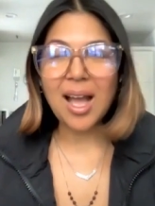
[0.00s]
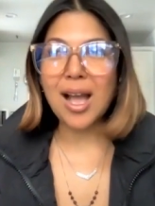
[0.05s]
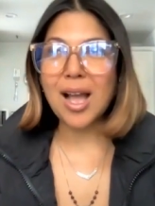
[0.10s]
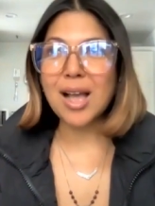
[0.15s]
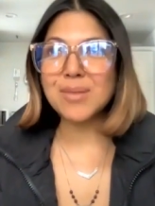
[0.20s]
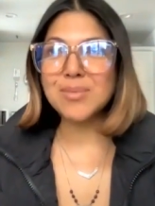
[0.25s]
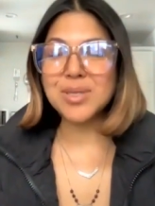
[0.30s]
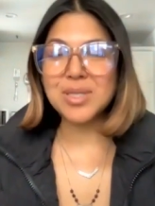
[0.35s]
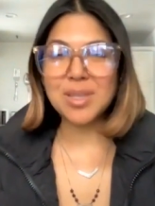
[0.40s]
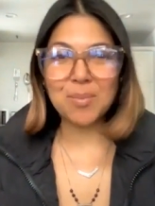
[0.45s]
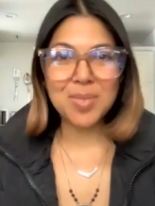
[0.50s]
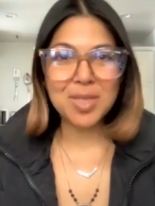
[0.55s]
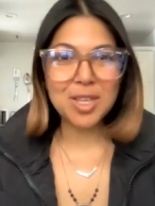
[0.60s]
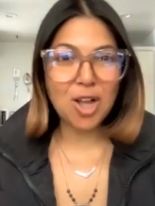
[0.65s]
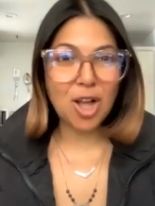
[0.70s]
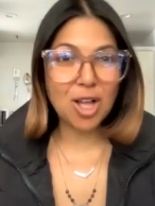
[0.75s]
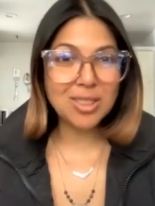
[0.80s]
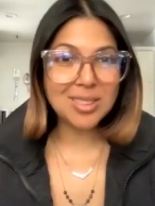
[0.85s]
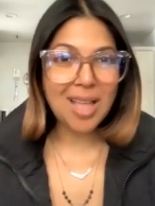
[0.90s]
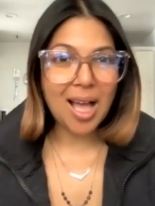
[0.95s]
um,
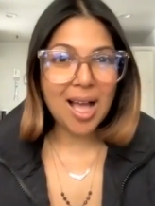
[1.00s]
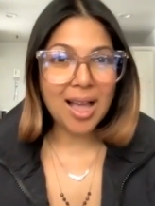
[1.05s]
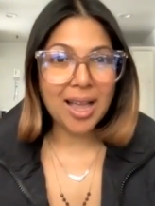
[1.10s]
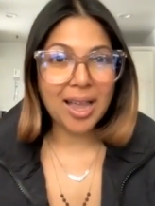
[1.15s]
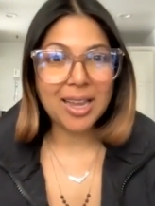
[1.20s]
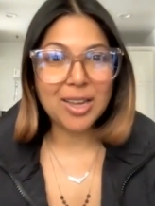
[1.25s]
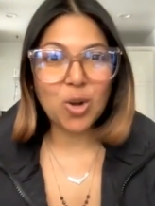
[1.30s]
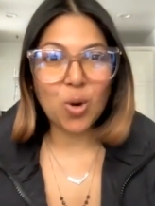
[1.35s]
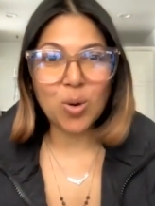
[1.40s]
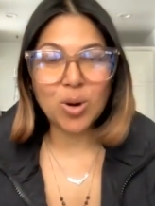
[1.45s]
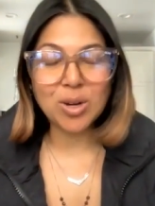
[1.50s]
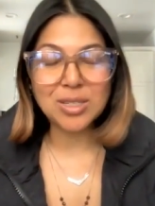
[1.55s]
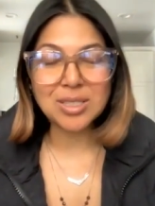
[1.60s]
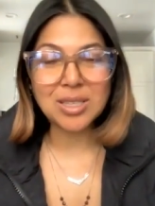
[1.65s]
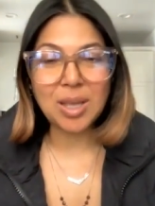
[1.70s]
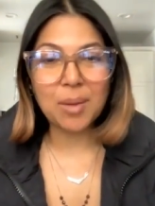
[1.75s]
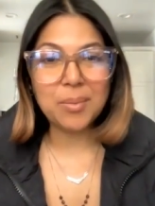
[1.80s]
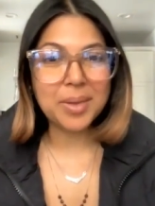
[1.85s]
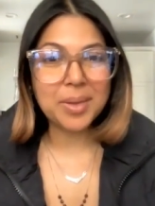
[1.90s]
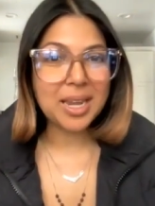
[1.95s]
something online or
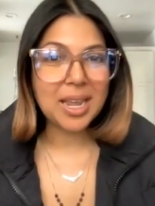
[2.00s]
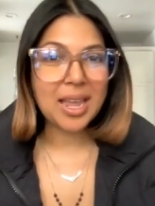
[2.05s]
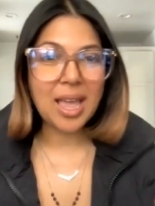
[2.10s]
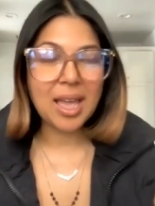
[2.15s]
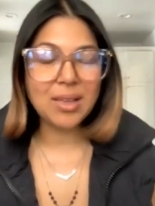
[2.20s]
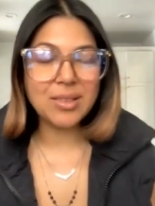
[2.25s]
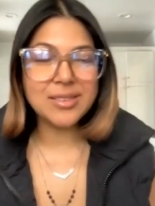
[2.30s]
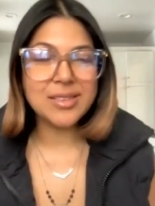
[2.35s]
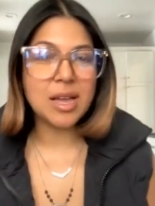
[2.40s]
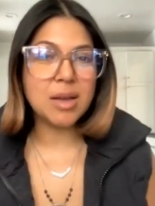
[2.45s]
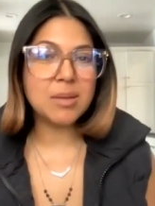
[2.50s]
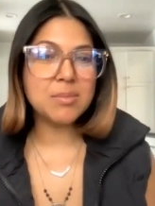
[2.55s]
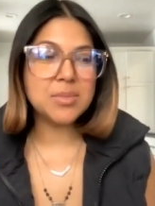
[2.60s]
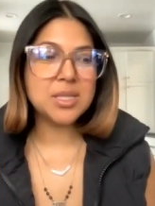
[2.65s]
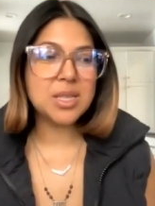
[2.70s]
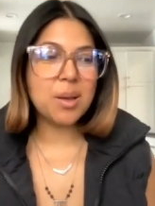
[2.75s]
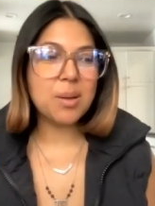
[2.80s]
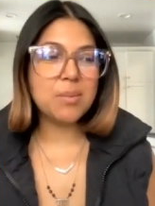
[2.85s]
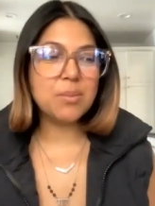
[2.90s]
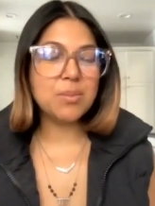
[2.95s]
somebody some
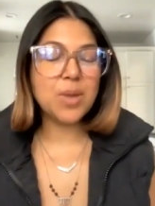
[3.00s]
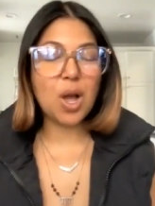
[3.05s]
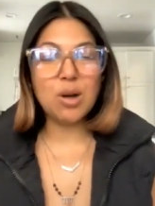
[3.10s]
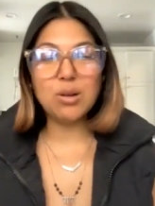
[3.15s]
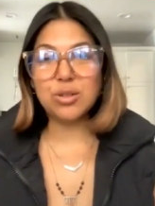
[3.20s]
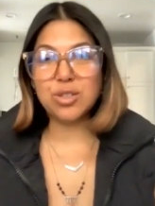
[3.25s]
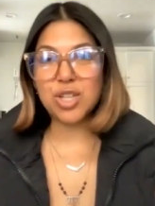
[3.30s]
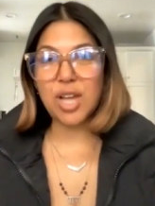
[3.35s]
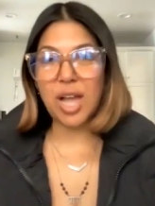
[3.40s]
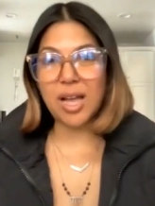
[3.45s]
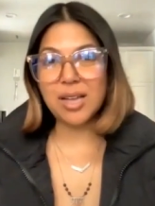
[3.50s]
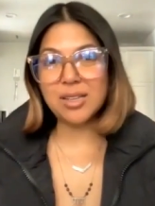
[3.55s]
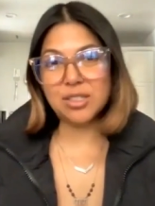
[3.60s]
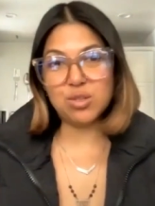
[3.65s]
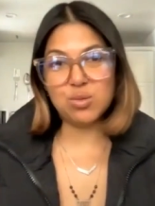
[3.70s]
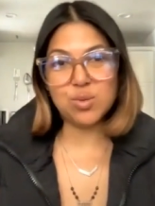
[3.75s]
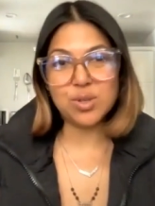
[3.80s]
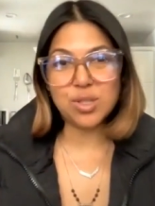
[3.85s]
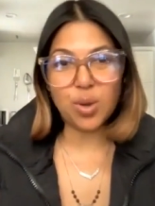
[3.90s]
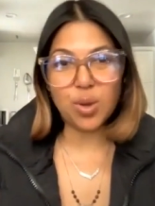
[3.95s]
some coach has
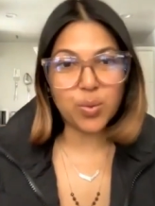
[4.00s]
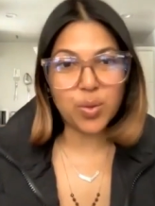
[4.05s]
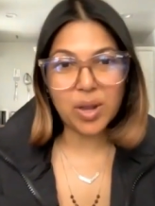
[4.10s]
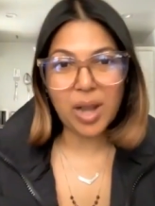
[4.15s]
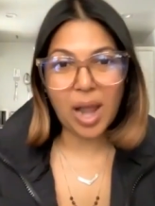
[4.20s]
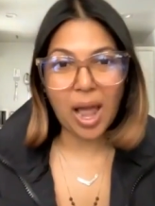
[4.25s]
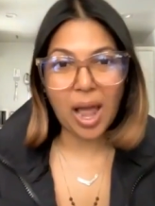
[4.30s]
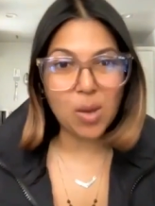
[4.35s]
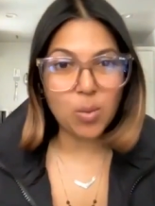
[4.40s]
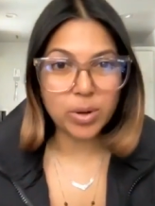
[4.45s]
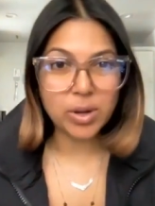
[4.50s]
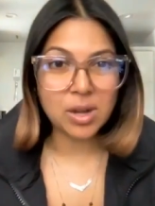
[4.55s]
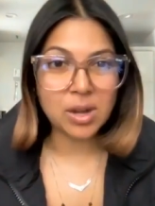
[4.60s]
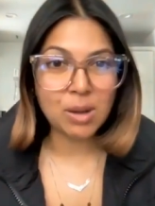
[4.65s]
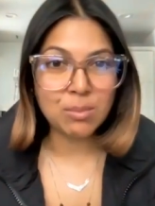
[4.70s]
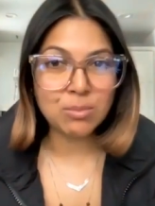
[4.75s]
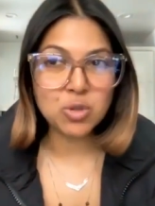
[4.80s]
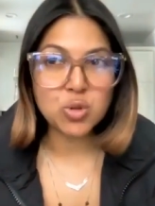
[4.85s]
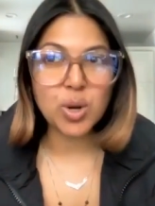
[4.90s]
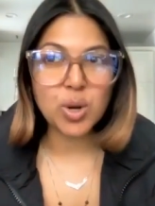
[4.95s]
the result that i want and
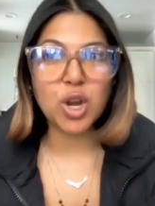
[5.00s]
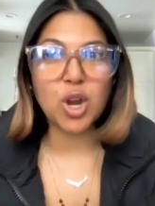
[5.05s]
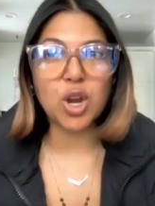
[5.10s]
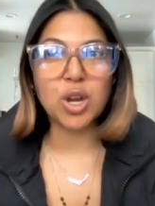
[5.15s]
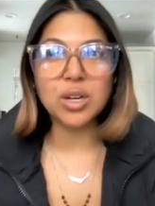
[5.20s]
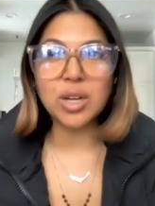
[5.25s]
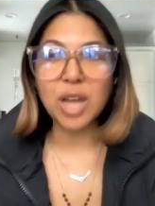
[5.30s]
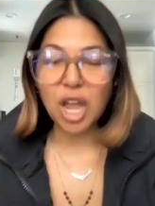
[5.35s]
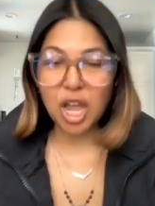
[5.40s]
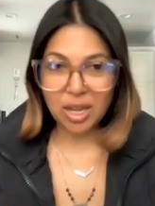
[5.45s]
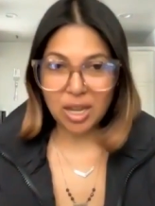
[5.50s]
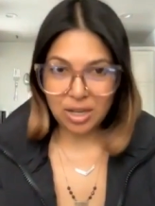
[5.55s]
i'm triggered